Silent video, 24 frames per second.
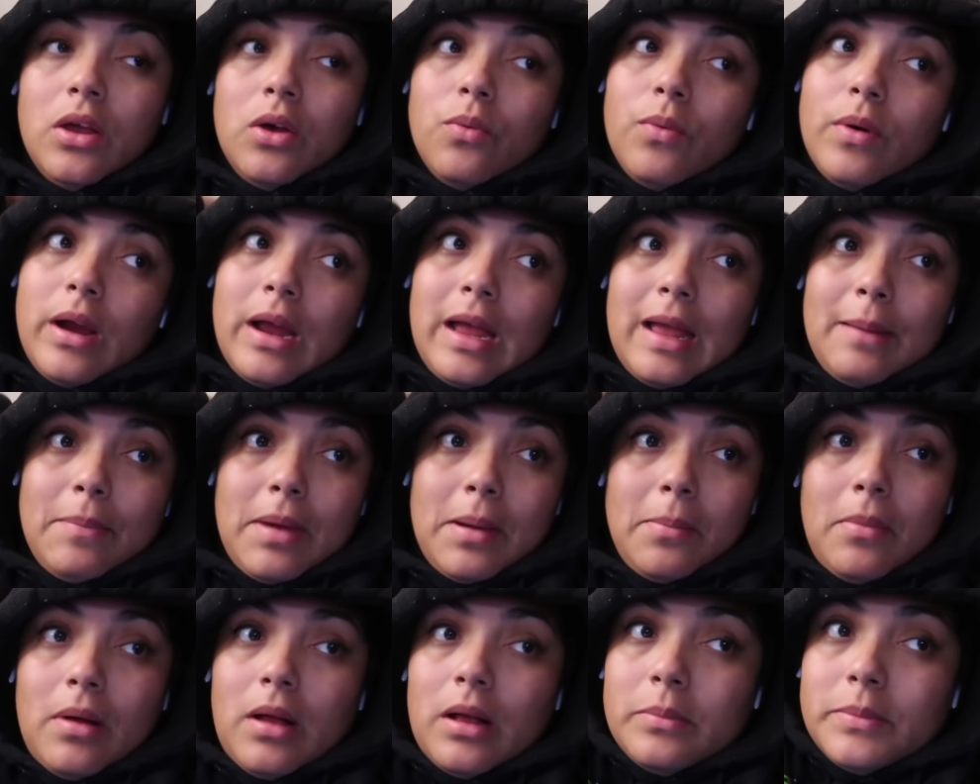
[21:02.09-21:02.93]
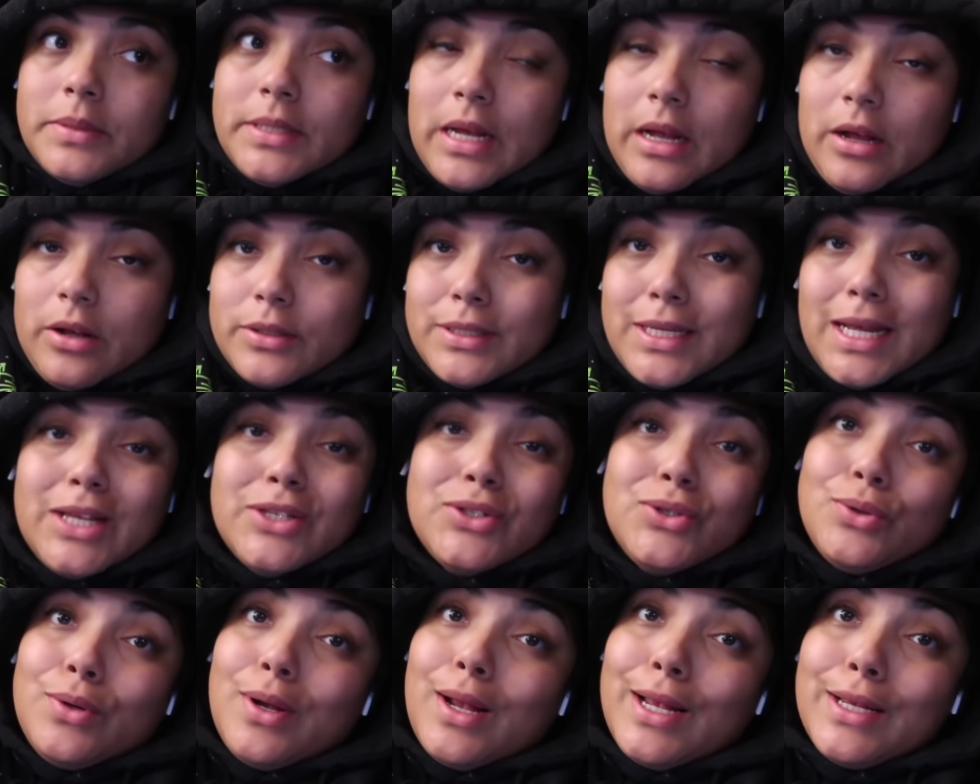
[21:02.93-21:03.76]
We're at my mom's house,
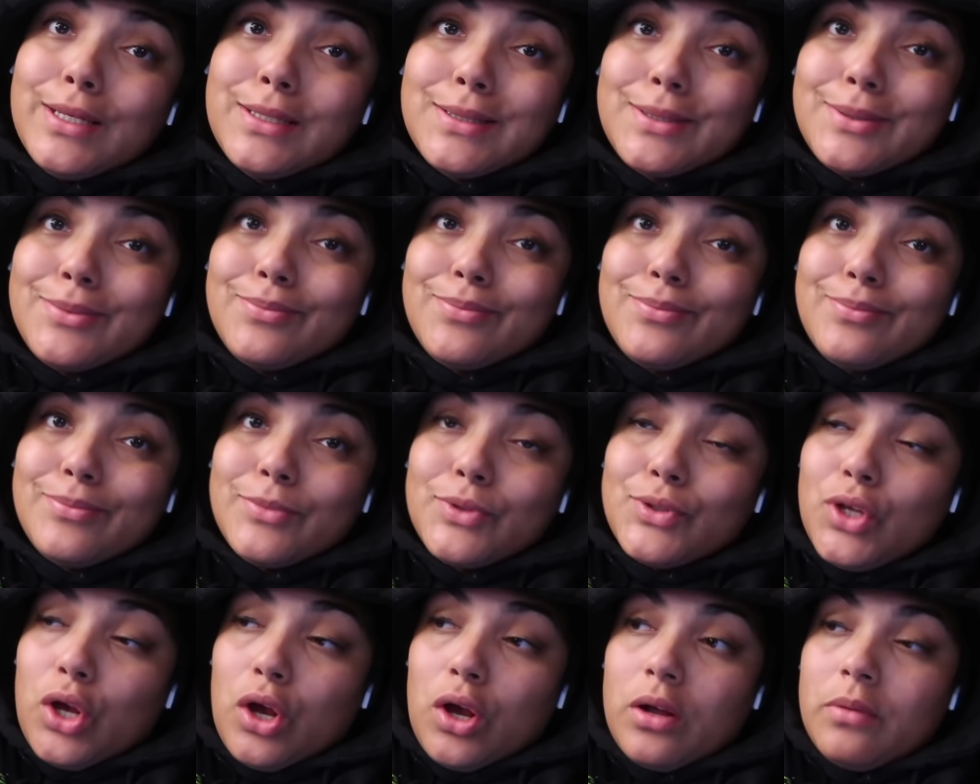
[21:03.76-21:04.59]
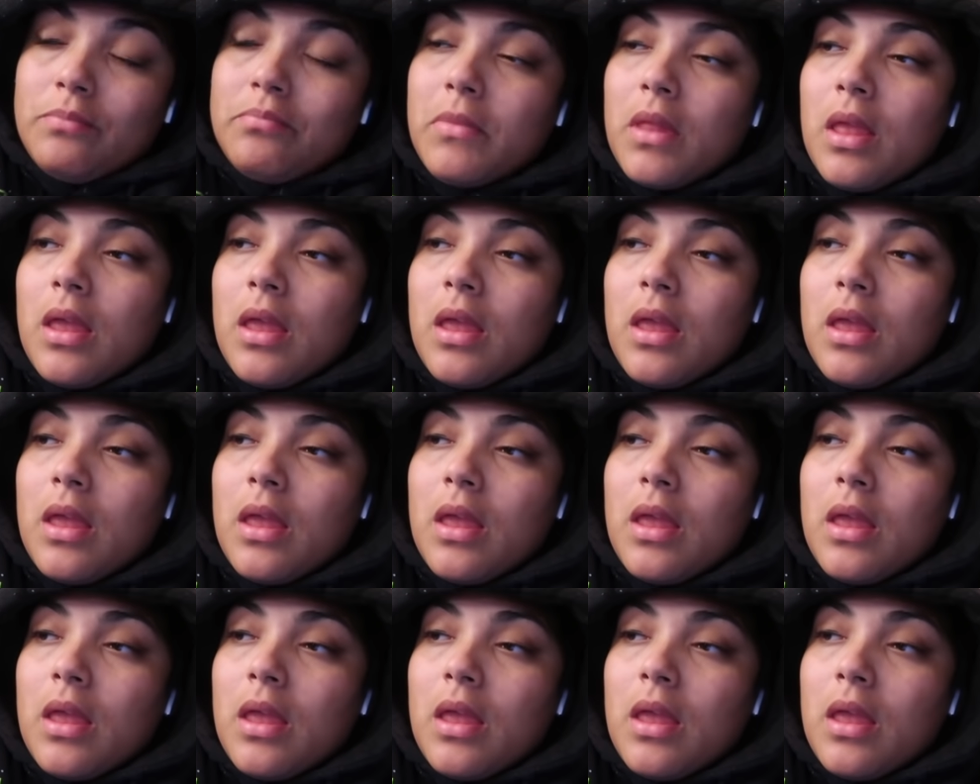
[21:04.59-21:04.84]
as you guys saw.